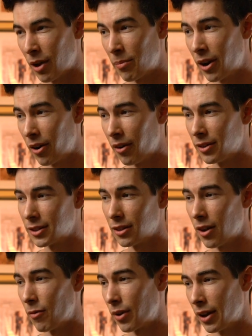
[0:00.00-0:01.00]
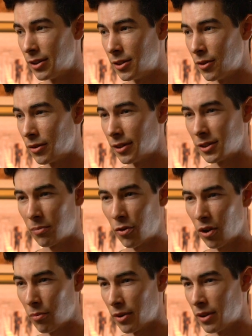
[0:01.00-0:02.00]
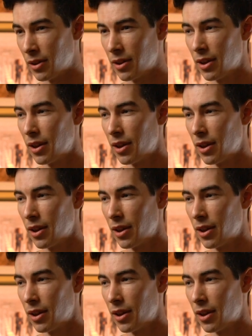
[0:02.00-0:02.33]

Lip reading: My parents love what I do and they support me